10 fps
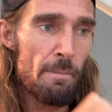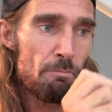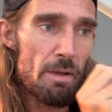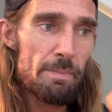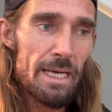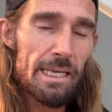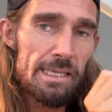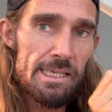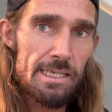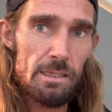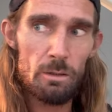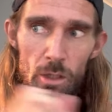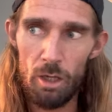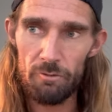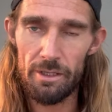maybe I can still
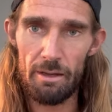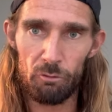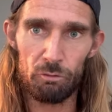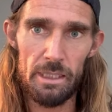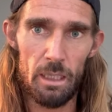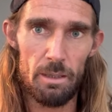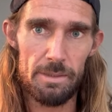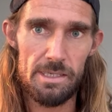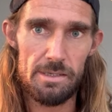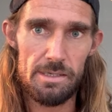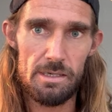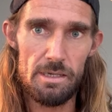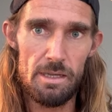cover that 3 kilometers.